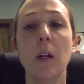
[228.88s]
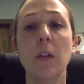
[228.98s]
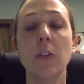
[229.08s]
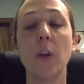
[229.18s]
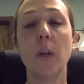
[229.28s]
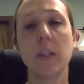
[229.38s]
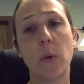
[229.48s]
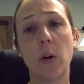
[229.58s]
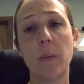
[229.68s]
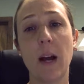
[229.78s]
So it's
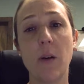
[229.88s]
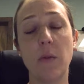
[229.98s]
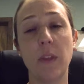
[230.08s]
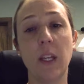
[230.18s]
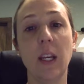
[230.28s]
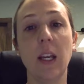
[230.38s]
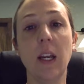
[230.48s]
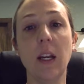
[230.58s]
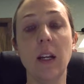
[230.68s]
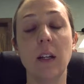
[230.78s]
more about
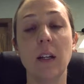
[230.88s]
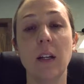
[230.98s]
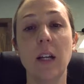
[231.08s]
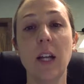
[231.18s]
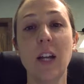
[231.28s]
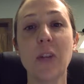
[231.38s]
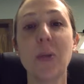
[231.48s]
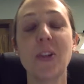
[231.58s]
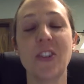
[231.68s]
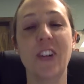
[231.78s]
the
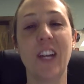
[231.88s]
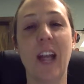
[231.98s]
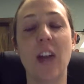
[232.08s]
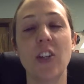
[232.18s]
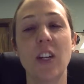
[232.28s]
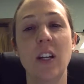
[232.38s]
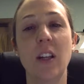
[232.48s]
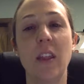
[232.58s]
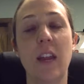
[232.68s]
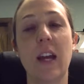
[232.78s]
interpersonal
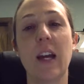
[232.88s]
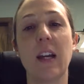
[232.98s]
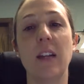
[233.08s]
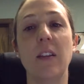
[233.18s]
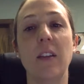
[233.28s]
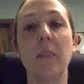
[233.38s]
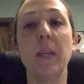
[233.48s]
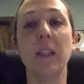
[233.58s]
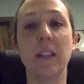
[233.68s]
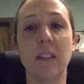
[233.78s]
connection than the
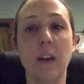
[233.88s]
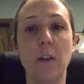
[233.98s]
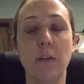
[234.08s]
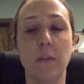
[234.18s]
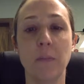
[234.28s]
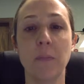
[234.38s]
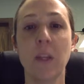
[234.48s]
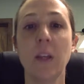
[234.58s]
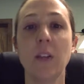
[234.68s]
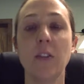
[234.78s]
meal itself.
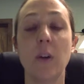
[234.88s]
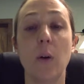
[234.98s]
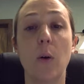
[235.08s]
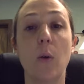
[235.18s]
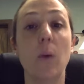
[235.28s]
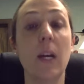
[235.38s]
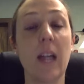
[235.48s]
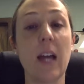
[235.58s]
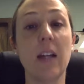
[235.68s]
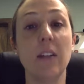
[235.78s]
So
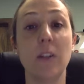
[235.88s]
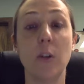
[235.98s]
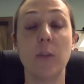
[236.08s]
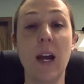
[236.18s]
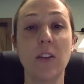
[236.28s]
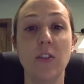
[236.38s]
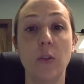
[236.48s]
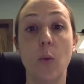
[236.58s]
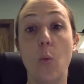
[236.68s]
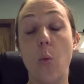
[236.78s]
again, goes back
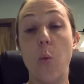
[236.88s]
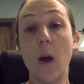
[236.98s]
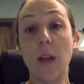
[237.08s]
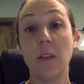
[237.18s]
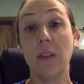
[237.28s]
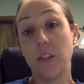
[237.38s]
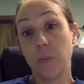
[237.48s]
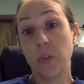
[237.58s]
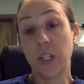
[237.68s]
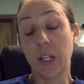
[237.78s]
to what this
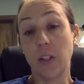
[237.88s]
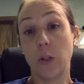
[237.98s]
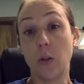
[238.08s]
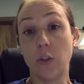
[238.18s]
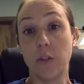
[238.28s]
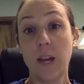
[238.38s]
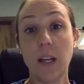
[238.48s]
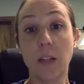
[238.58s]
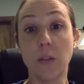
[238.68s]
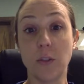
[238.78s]
particular culture
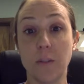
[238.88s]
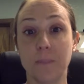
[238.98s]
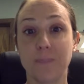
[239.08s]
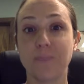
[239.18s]
values.